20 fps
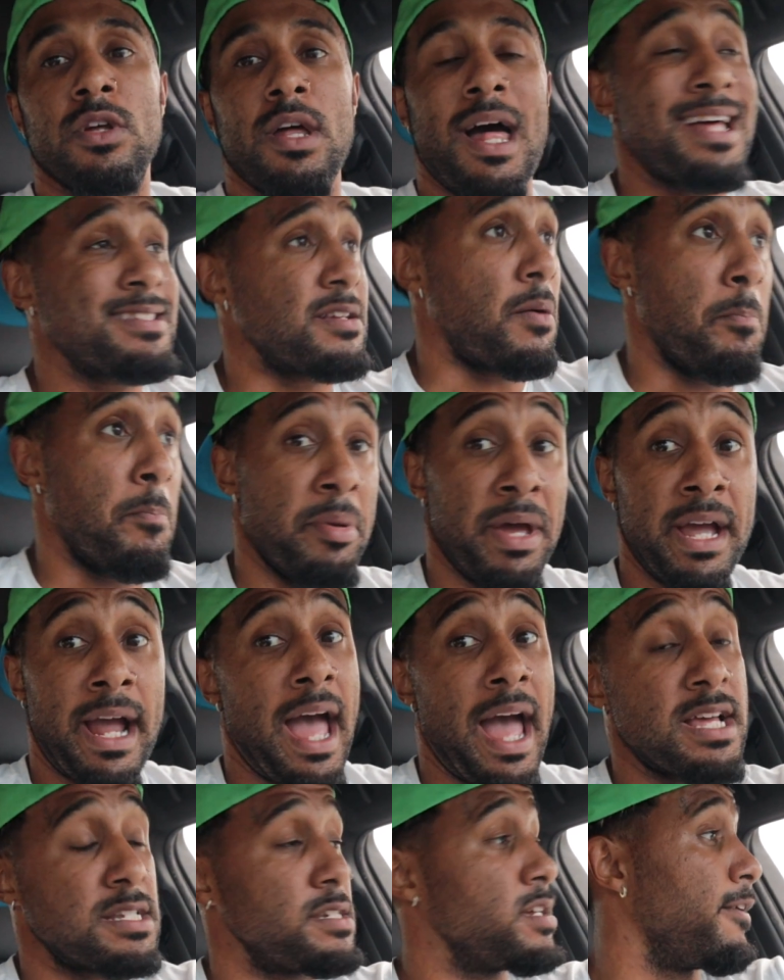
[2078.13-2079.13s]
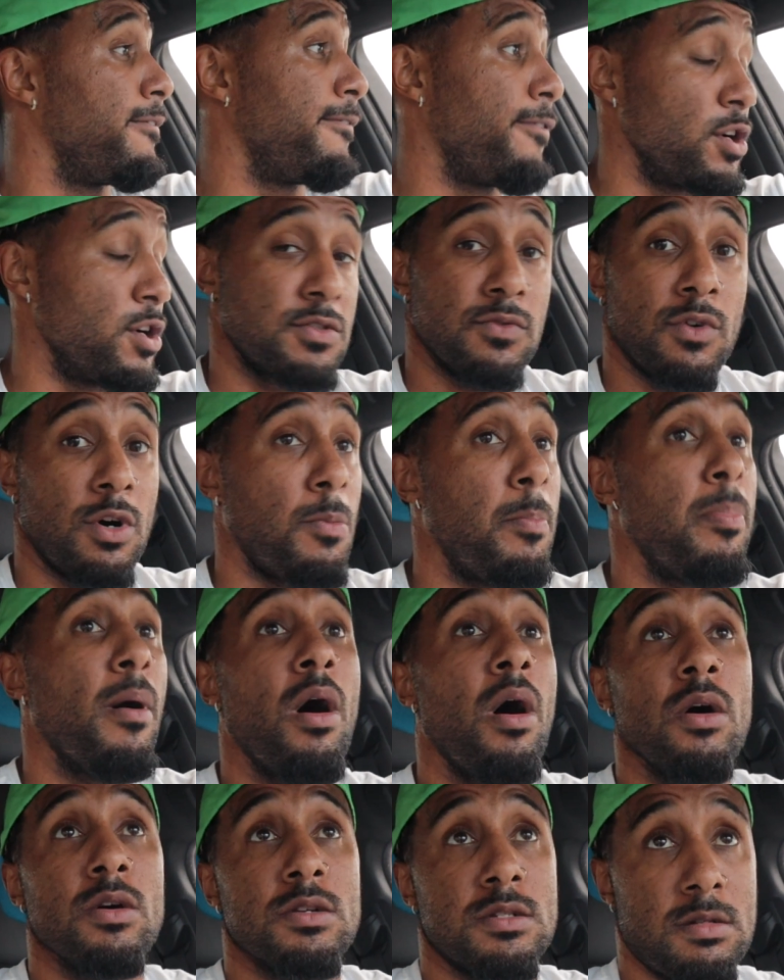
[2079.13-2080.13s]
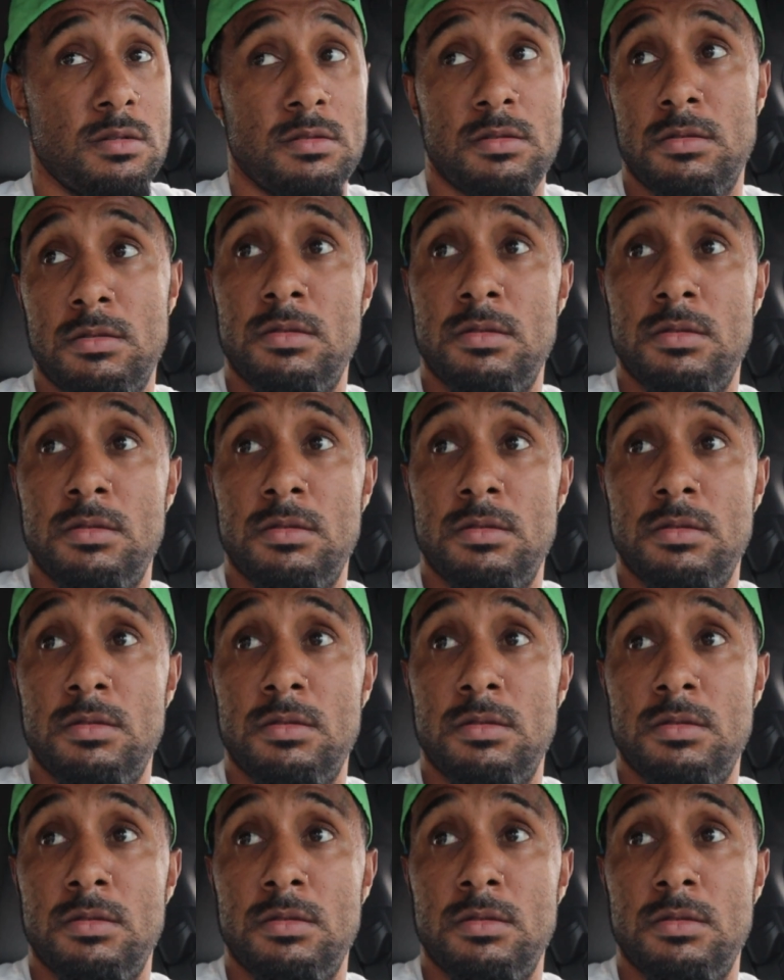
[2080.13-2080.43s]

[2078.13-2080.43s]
That's a big ass nigga. First of all, pause.